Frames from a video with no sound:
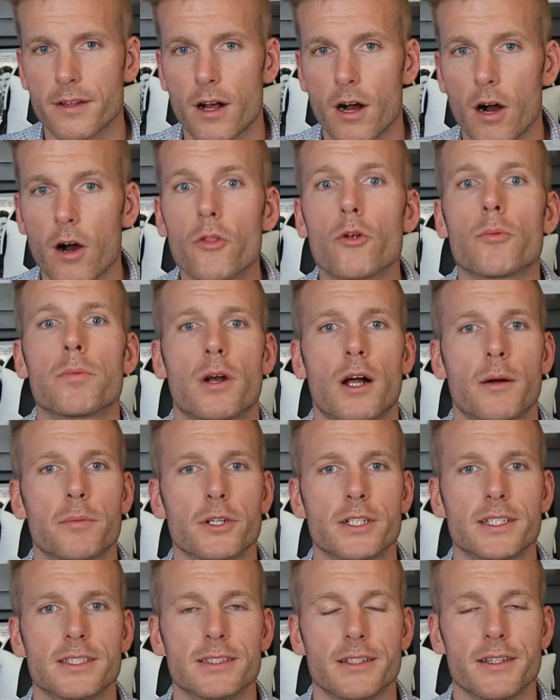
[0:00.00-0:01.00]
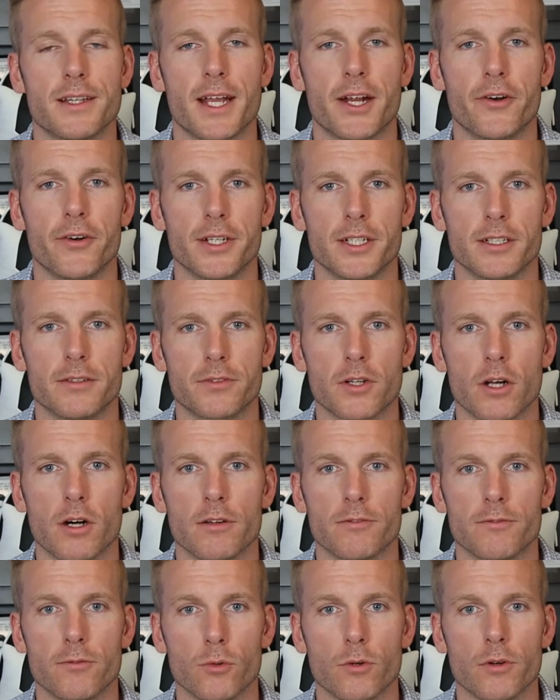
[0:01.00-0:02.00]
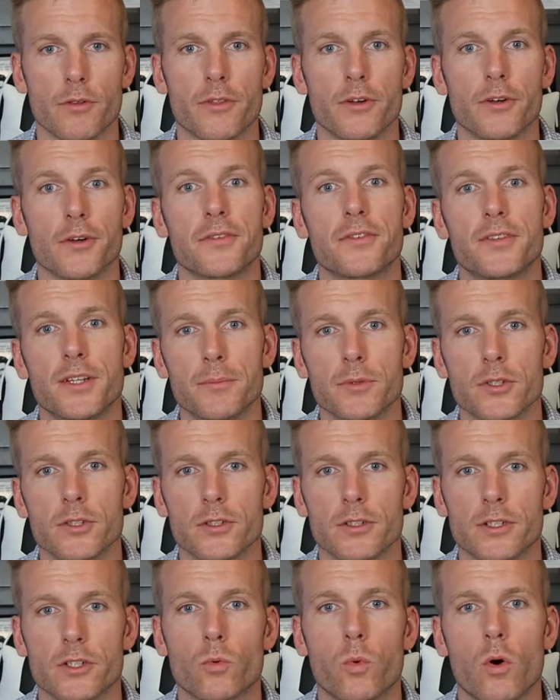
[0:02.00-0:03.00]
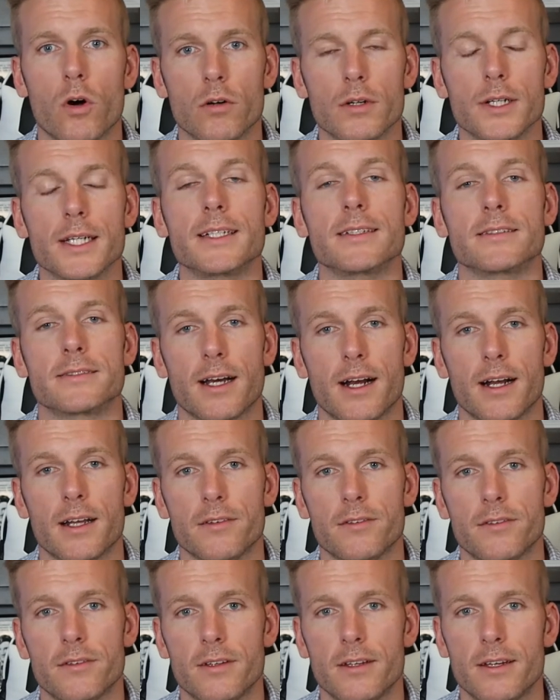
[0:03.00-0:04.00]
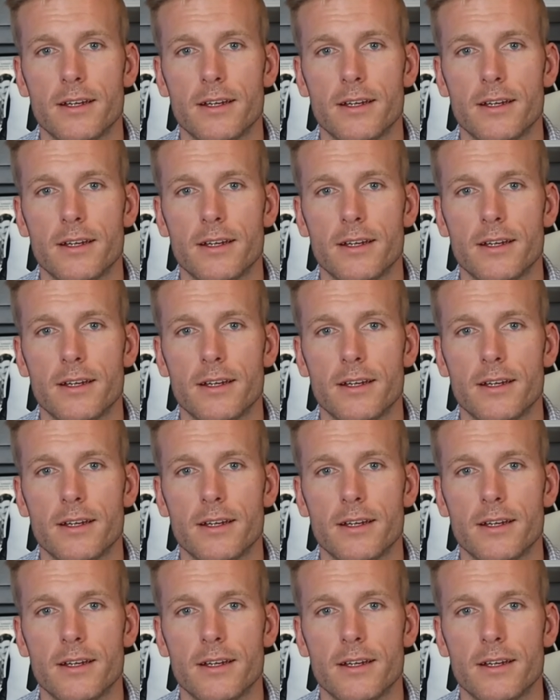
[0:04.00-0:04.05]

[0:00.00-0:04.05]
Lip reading: other properties in the area have gone for that are similar in quality and size.